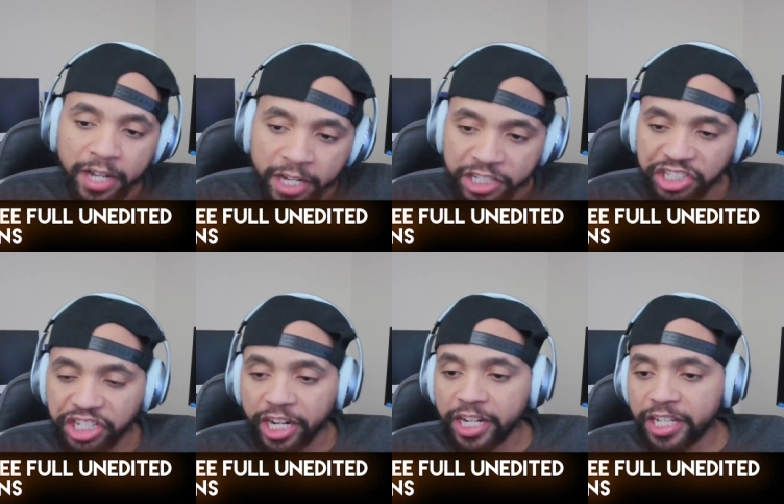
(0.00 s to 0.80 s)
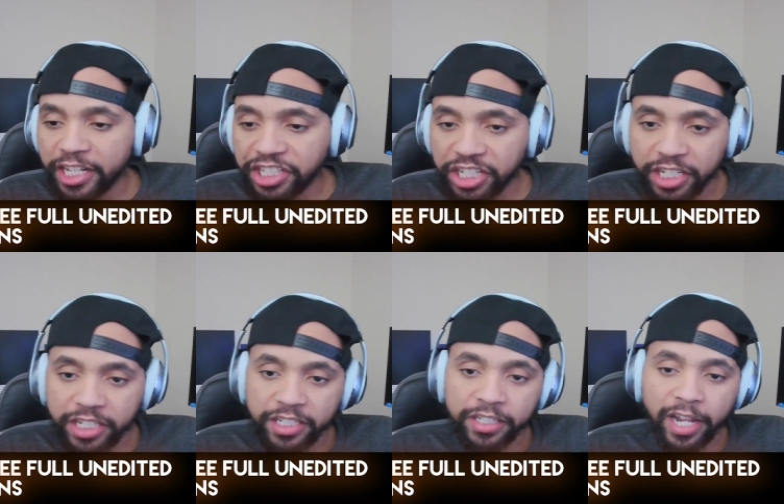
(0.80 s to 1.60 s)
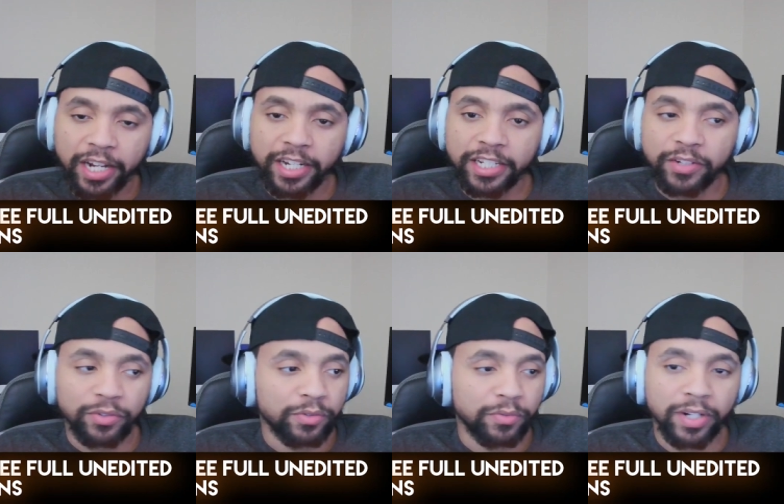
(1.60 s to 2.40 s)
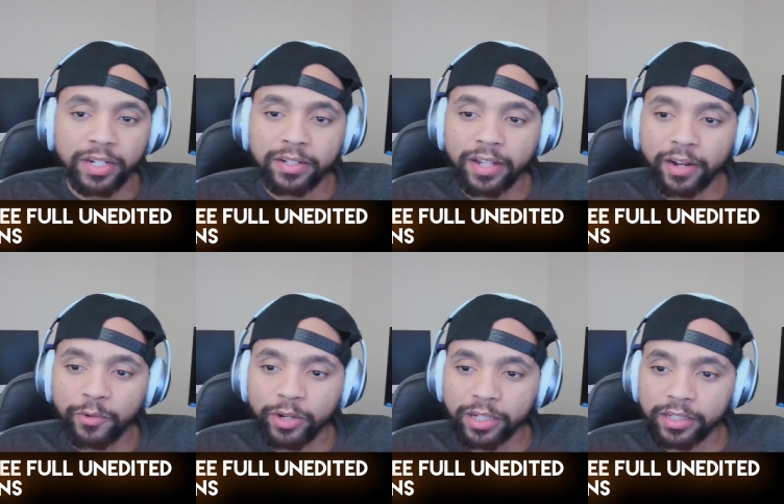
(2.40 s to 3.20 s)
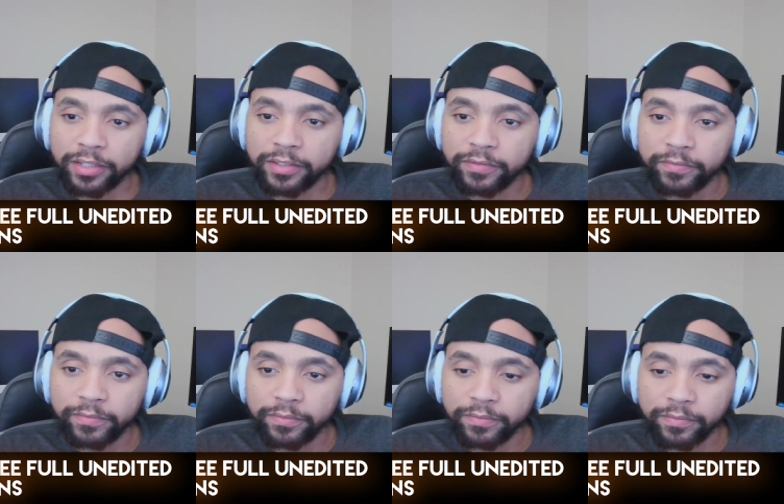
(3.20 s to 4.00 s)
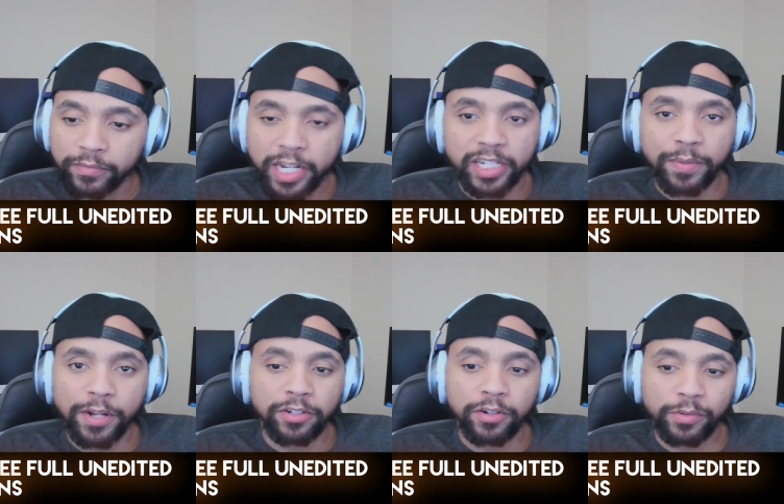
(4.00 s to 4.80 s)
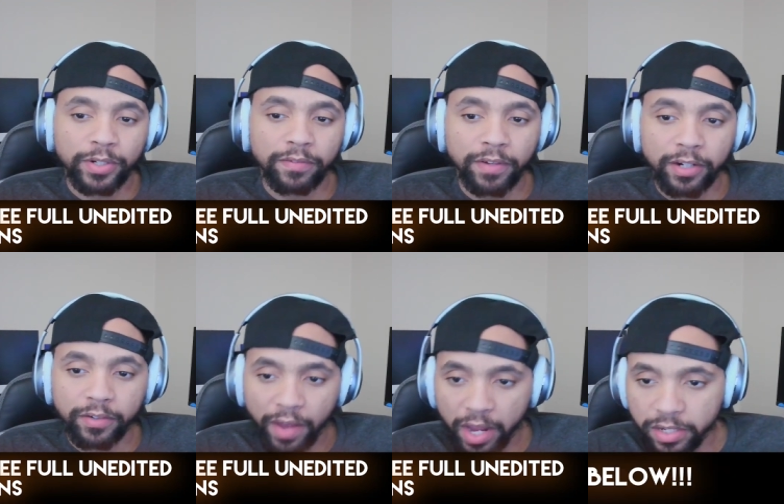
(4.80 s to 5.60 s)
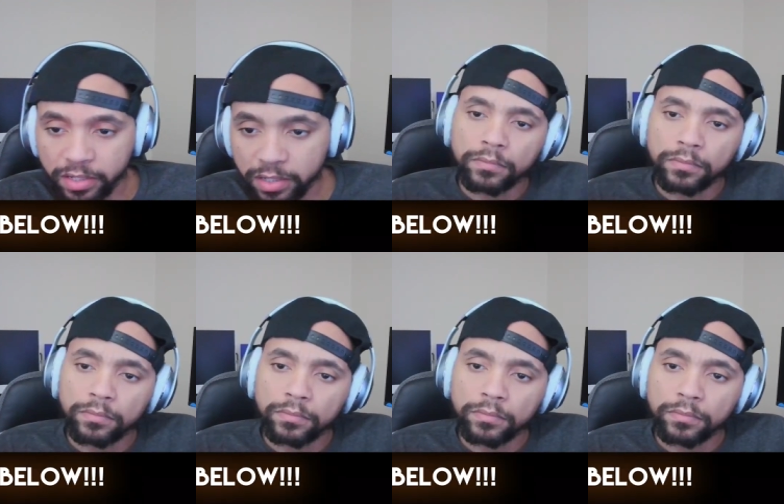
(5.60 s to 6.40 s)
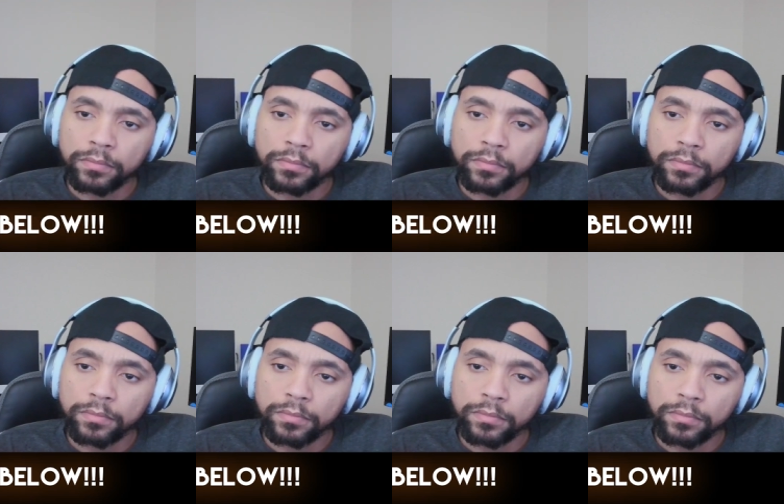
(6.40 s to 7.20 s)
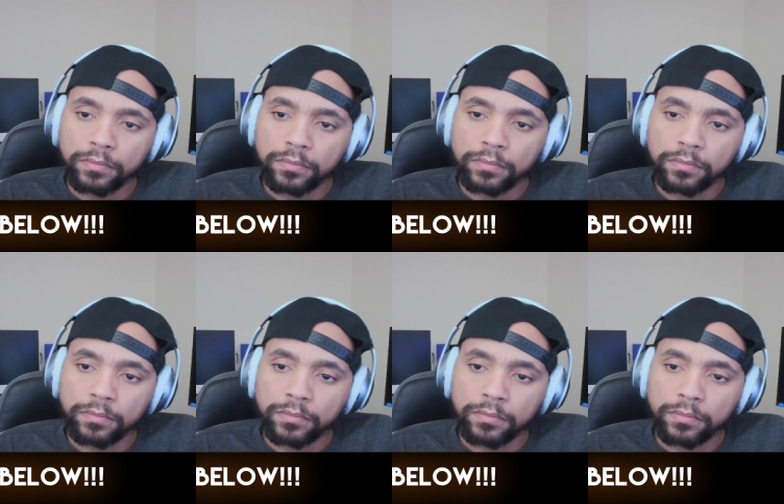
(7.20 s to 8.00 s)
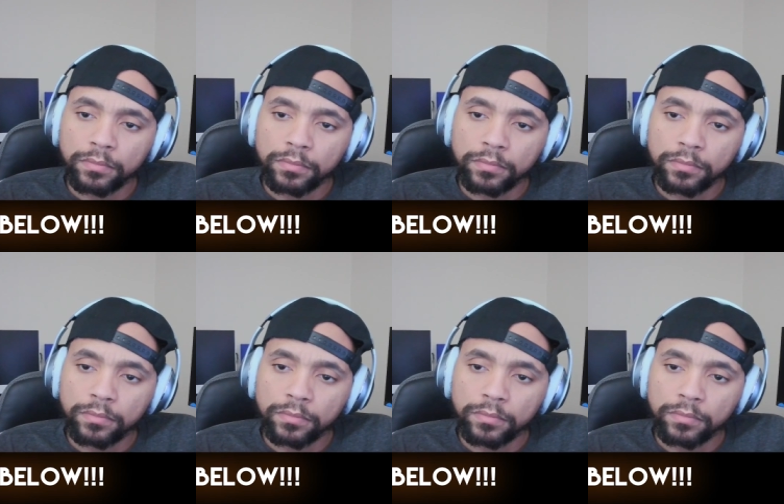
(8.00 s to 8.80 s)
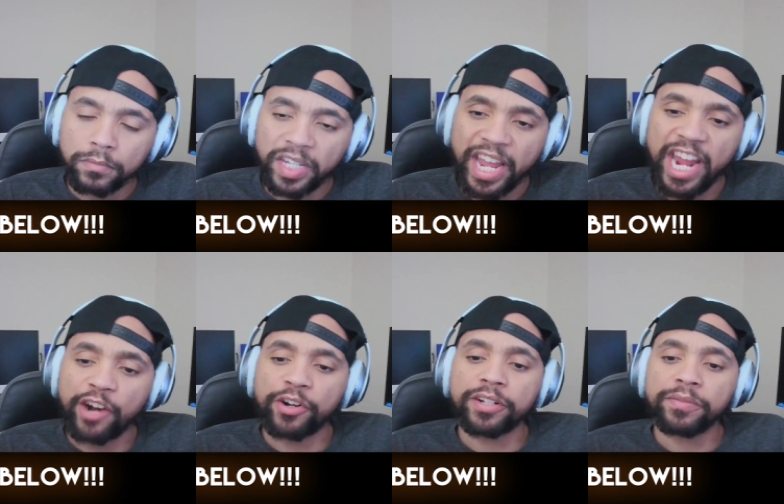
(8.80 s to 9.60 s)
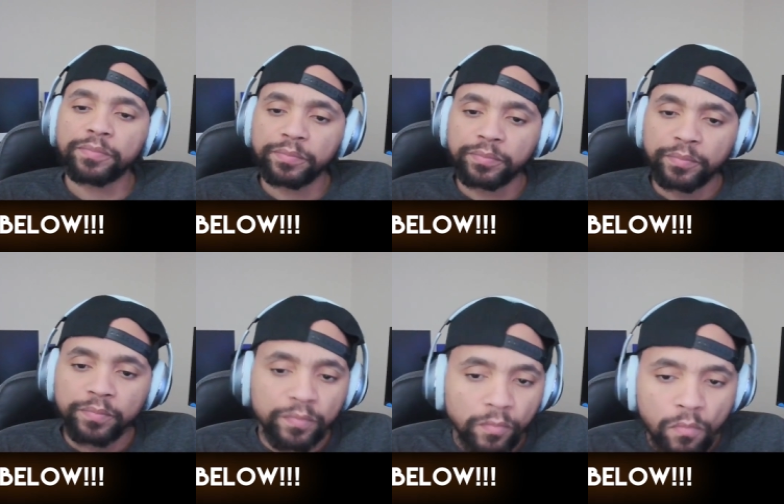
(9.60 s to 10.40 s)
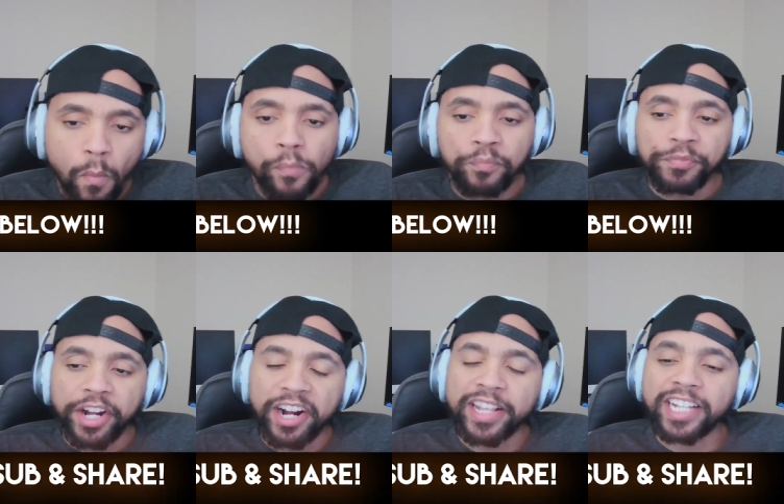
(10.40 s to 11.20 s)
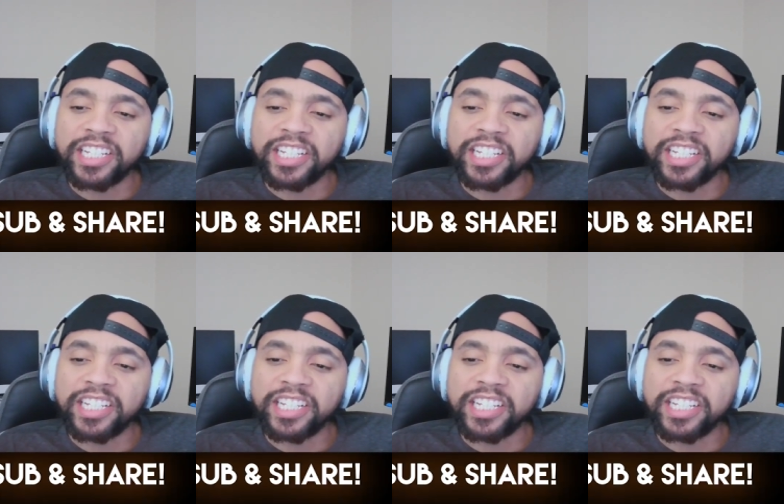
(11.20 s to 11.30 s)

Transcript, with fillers: Shiganshina. I didn't get to read it that quickly. They expect you to read very fast. Eren, have you been crying? Eren. Alright, that's an